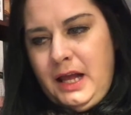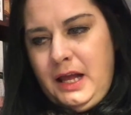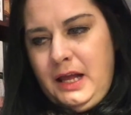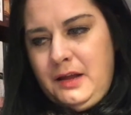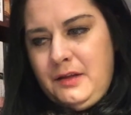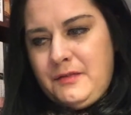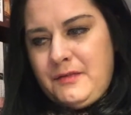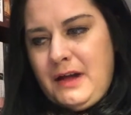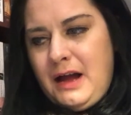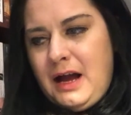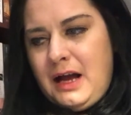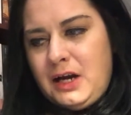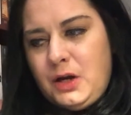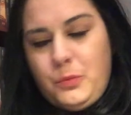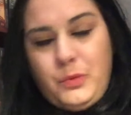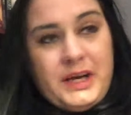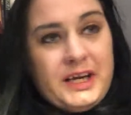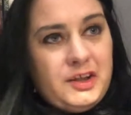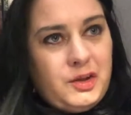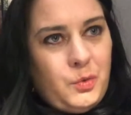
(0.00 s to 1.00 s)
Is
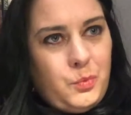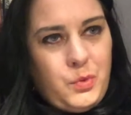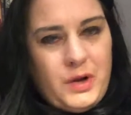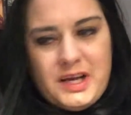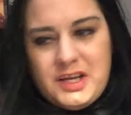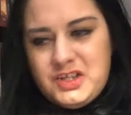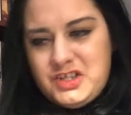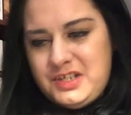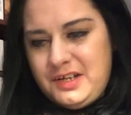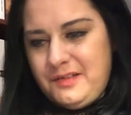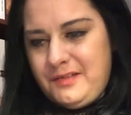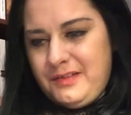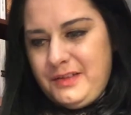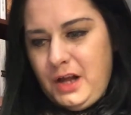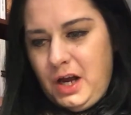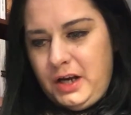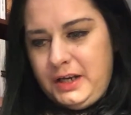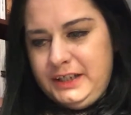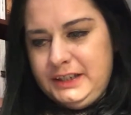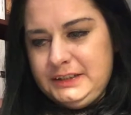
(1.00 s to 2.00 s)
Halloween the witches'
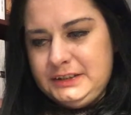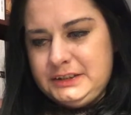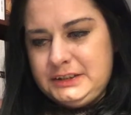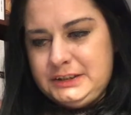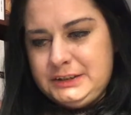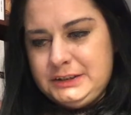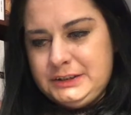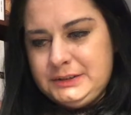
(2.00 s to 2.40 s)
night?